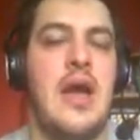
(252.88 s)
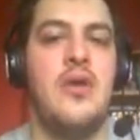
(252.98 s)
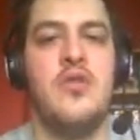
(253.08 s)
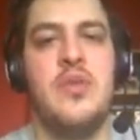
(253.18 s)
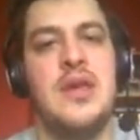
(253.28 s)

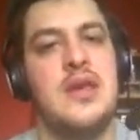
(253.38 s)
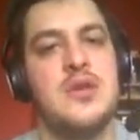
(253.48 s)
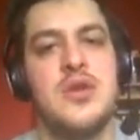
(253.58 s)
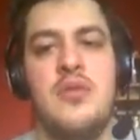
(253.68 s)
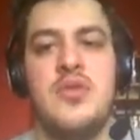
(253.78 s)
alchemy
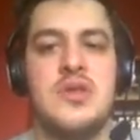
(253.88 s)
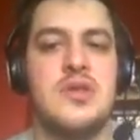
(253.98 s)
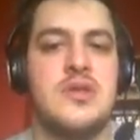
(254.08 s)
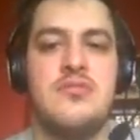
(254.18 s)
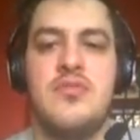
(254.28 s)

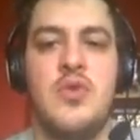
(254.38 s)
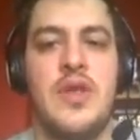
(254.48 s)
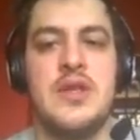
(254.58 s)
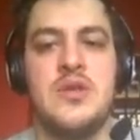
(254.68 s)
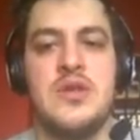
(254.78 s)
enchantments all
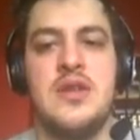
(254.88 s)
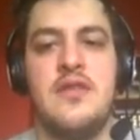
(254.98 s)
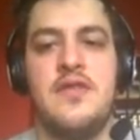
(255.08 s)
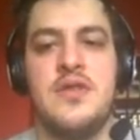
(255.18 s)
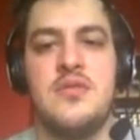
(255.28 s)
that sort of
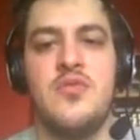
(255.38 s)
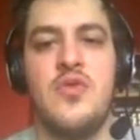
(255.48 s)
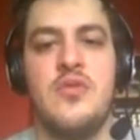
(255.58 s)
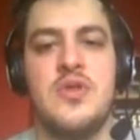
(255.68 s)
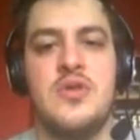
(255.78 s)
stuff and some
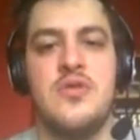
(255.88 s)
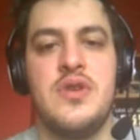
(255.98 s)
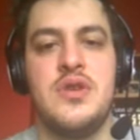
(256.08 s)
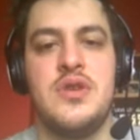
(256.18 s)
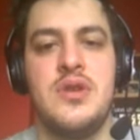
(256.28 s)
group
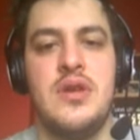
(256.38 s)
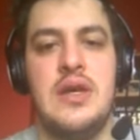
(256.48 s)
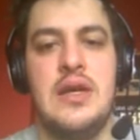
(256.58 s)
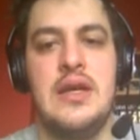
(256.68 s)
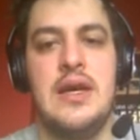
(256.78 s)
storage
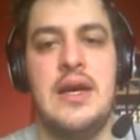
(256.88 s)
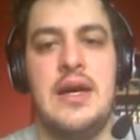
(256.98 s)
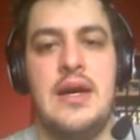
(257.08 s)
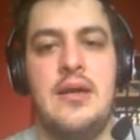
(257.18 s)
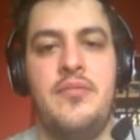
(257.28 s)

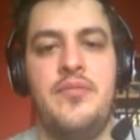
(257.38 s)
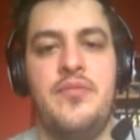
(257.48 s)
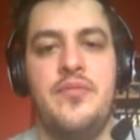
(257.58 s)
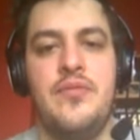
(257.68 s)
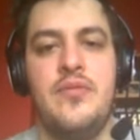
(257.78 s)
um,
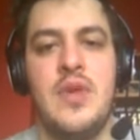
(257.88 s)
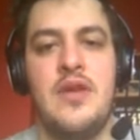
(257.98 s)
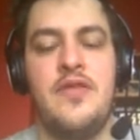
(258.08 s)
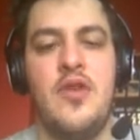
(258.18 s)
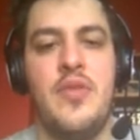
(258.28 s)

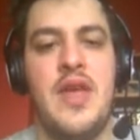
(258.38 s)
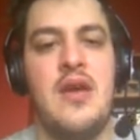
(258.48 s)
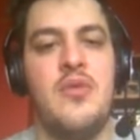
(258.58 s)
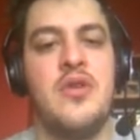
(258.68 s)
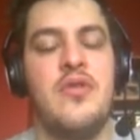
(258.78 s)
from
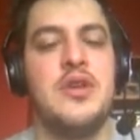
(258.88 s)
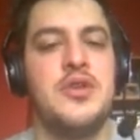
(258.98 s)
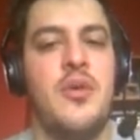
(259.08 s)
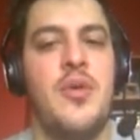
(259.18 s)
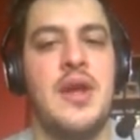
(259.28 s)
there we're not really sure
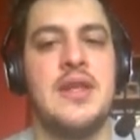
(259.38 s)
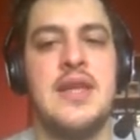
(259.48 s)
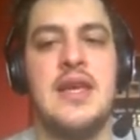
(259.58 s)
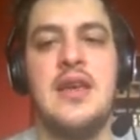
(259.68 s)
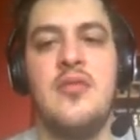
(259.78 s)
where we're going to
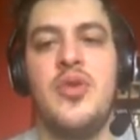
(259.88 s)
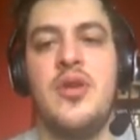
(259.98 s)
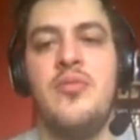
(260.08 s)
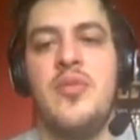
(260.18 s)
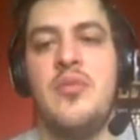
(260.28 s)
take it but
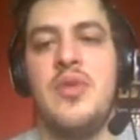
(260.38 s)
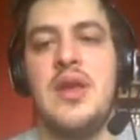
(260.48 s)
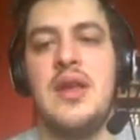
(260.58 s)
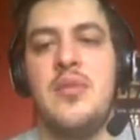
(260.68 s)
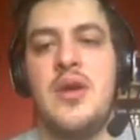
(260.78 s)
I'm, I'm,
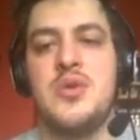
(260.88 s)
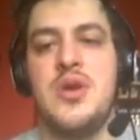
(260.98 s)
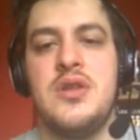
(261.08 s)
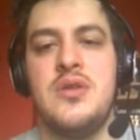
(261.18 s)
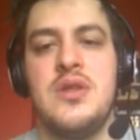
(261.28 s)
thinking about
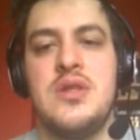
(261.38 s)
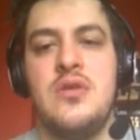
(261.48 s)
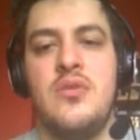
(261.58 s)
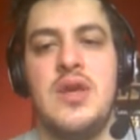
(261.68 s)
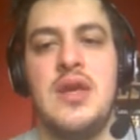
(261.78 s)
trying to do it so
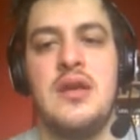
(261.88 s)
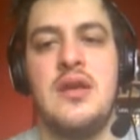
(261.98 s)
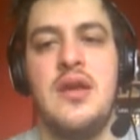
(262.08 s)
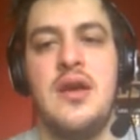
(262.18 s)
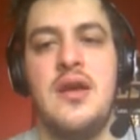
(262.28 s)
that we
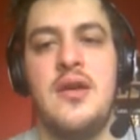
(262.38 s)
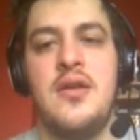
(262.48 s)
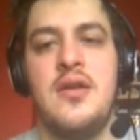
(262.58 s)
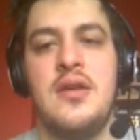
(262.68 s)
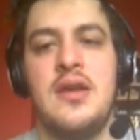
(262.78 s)
can uh,
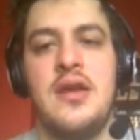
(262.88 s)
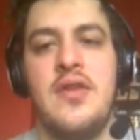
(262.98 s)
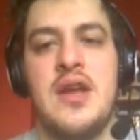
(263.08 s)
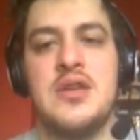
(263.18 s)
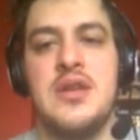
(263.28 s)
kind of
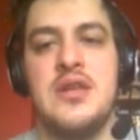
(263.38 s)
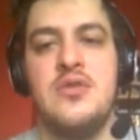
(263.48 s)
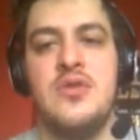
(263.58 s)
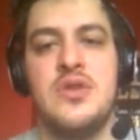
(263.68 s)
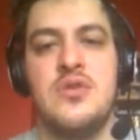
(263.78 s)
actually
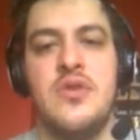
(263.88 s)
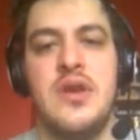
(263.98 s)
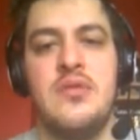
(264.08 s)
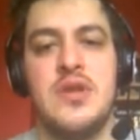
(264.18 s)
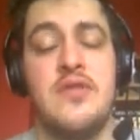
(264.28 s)
do the story,
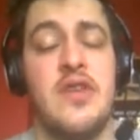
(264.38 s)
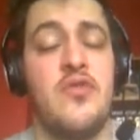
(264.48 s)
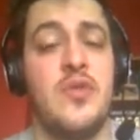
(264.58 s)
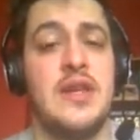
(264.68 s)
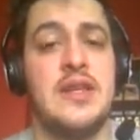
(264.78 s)
which I've
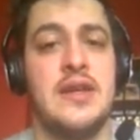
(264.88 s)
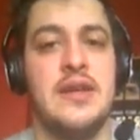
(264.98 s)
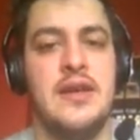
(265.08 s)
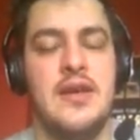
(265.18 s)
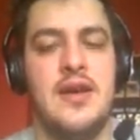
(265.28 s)
never really done.
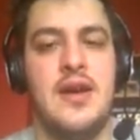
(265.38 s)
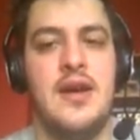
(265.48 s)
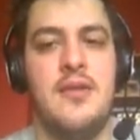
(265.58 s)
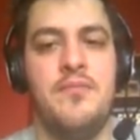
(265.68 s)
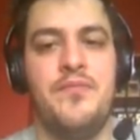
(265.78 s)

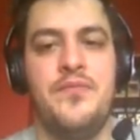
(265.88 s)
Um,